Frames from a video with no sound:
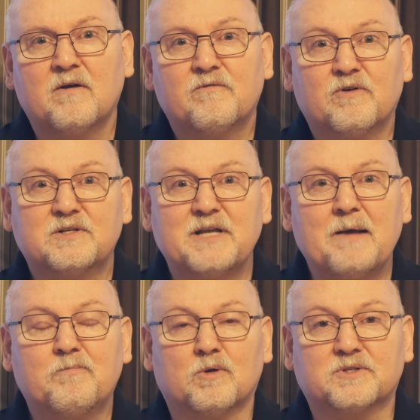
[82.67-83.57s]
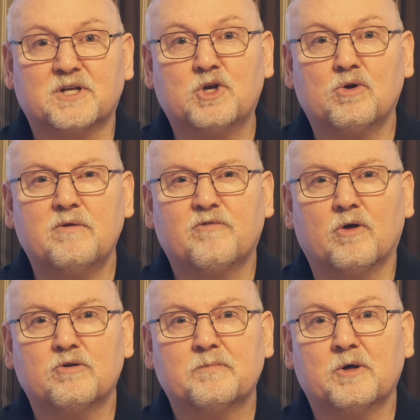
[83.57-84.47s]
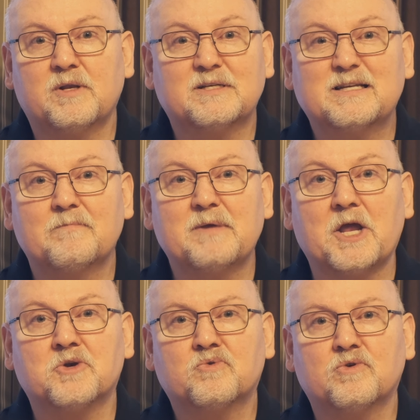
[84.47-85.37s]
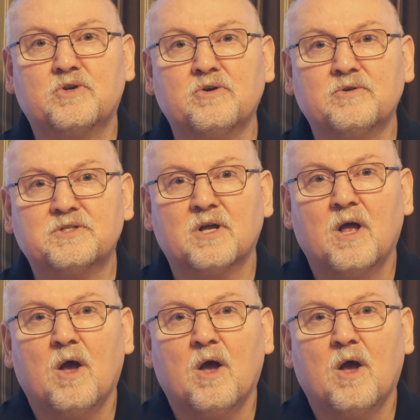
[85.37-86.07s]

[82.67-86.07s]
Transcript: For example, security vulnerabilities can be introduced